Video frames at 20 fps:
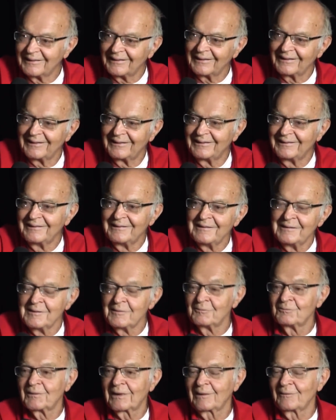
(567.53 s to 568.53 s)
uh,
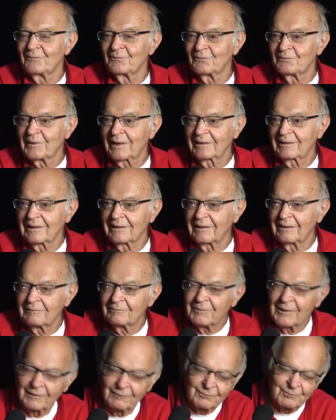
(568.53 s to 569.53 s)
but but the
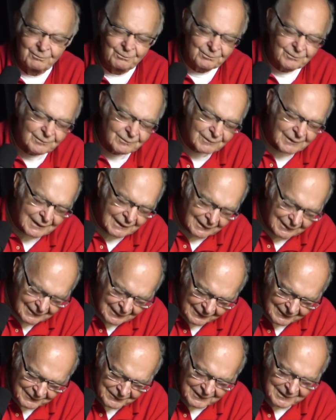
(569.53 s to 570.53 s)
but the,
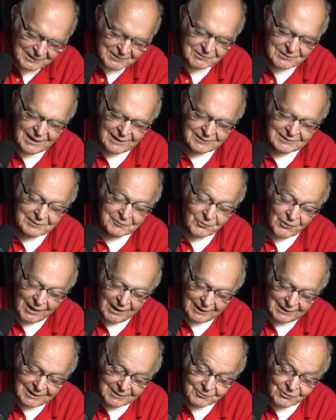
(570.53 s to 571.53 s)
the other thing is as i'm
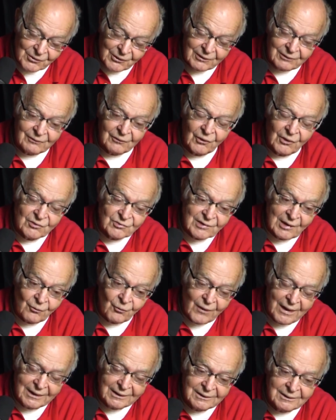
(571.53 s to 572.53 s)
writing the book of course i
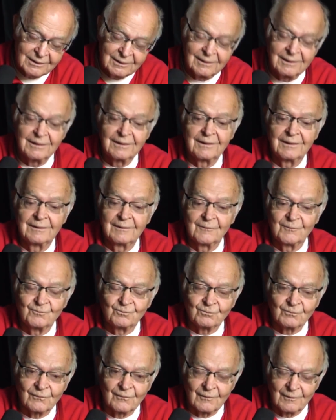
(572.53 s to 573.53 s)
want
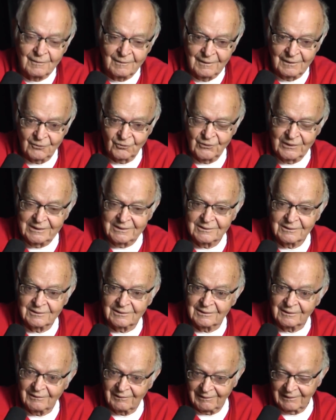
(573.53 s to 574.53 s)
the reader
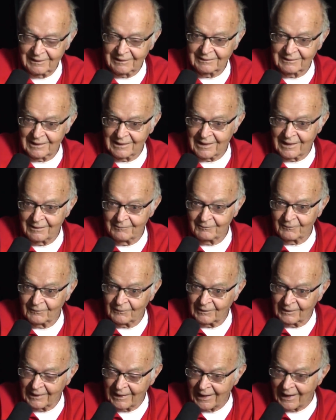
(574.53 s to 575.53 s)
to think that i'm
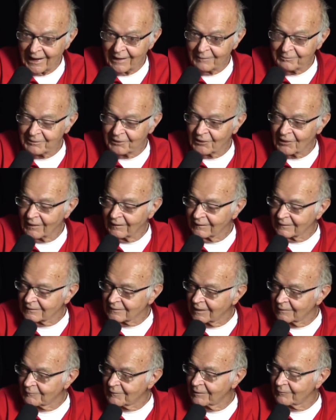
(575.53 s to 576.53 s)
happy all the
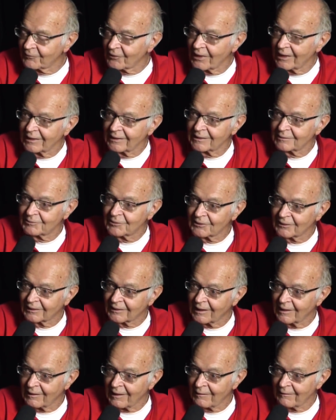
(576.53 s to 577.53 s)
time i'm writing the book
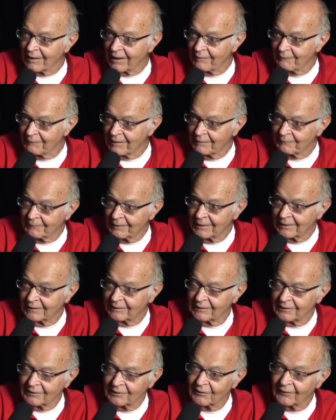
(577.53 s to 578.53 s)
i, I am
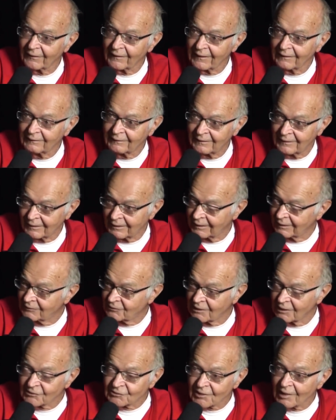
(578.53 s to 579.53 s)
you know that it,
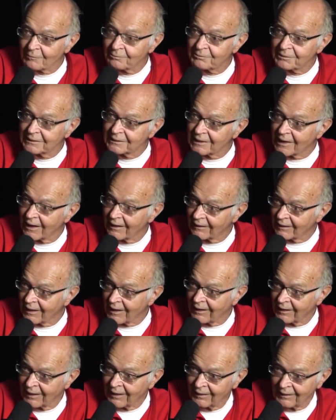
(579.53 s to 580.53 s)
it's upbeat I,
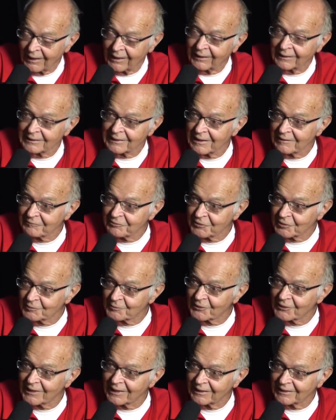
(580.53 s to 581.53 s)
I i can have
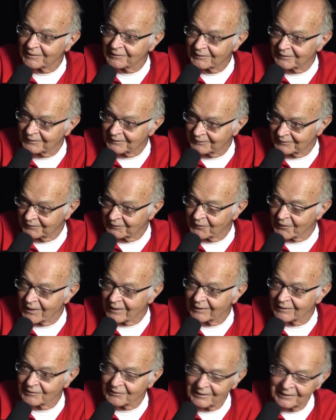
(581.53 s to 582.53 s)
humor i can you know i
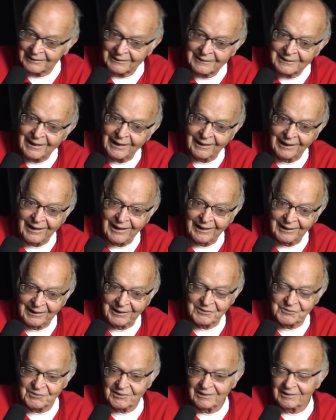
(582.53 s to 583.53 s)
can i, I
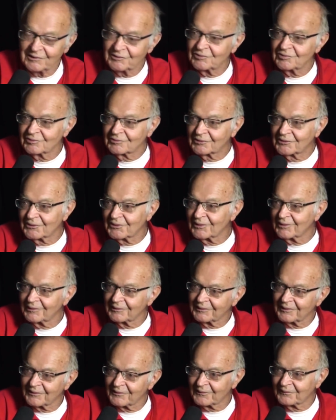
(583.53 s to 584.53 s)
can say this is cool
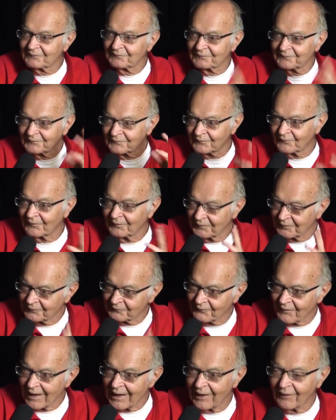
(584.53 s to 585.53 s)
you know mm-hmm.
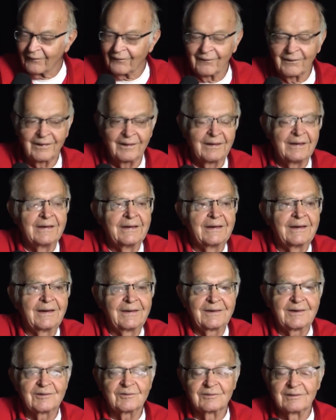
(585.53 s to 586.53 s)
wow
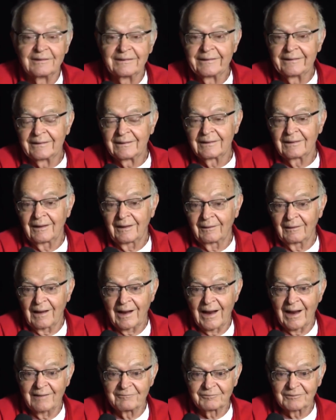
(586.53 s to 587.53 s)
and this uh,
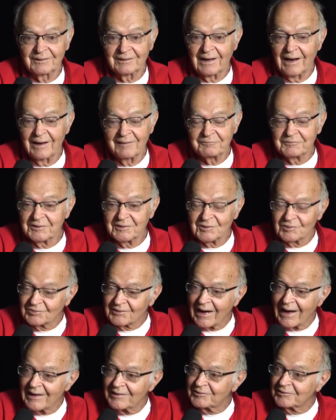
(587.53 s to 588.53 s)
i have to i have to
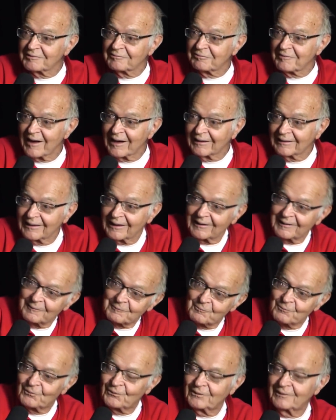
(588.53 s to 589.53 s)
disguise the fact that
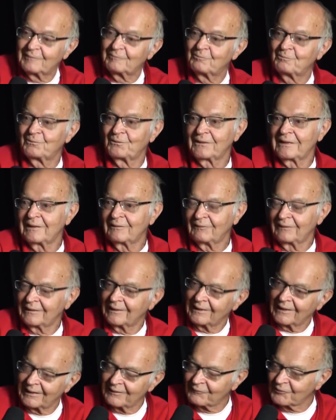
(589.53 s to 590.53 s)
it,
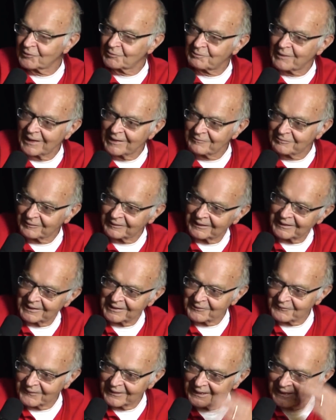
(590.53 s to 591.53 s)
it was painful in
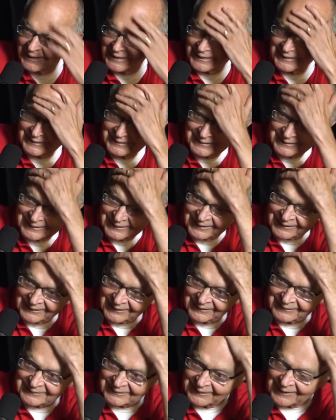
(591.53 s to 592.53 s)
any way
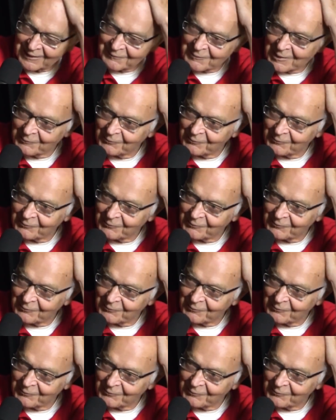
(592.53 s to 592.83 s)
to come up.